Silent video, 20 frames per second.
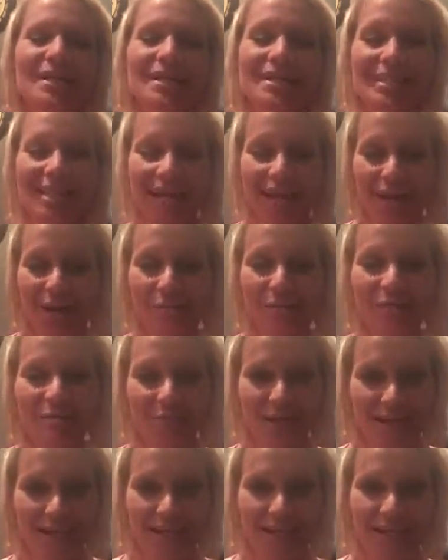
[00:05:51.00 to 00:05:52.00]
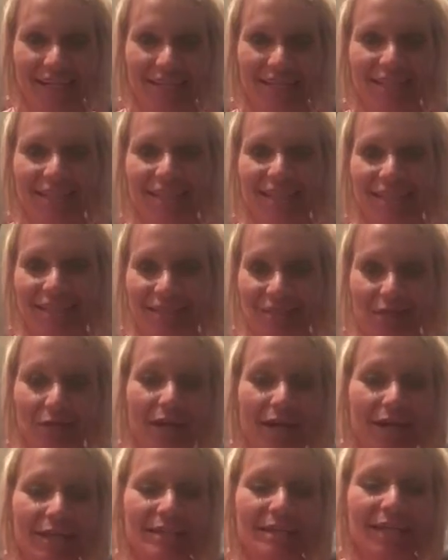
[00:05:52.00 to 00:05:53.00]
but staying home with my kids, it's
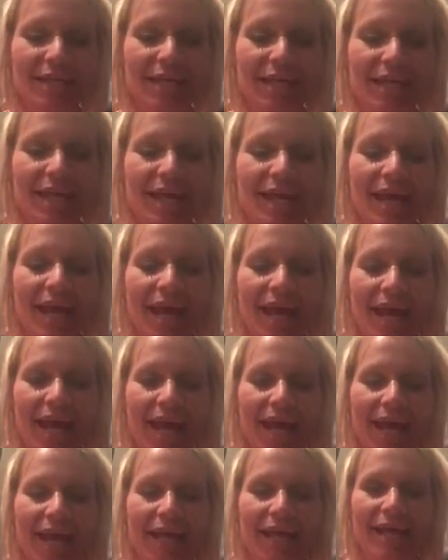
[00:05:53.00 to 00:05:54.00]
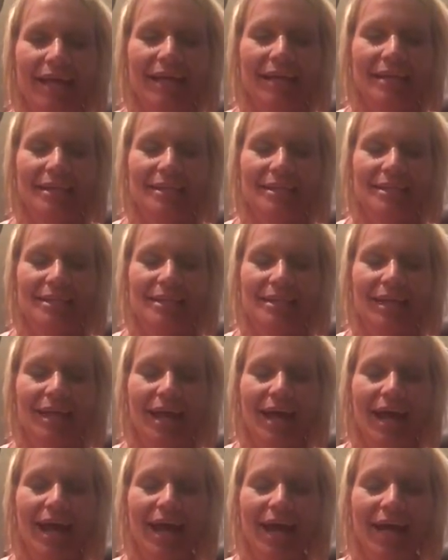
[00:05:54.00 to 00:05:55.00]
crazy. And
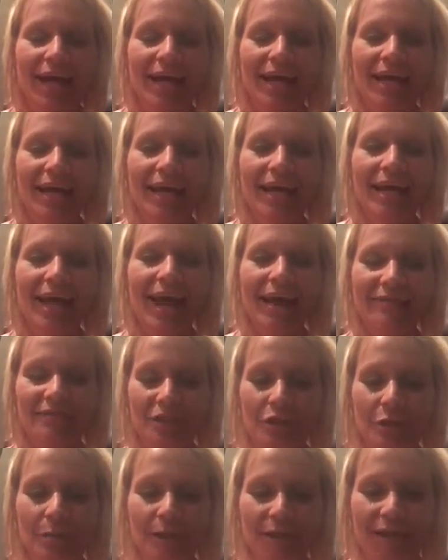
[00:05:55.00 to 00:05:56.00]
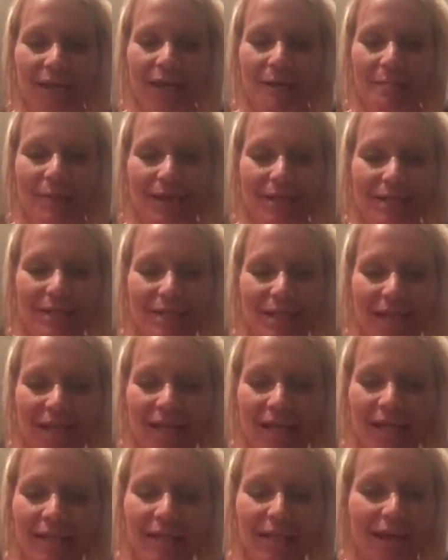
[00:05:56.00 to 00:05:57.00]
I have to go pick up my
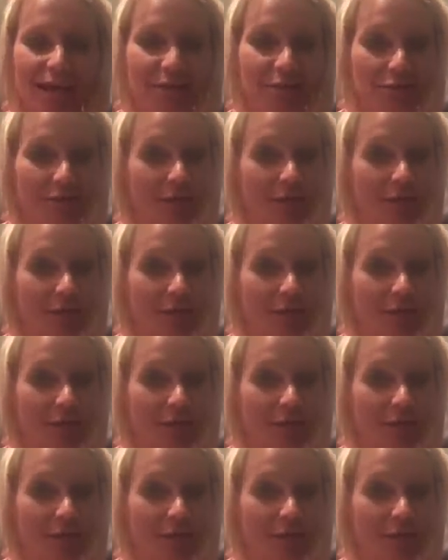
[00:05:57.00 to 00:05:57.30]
son at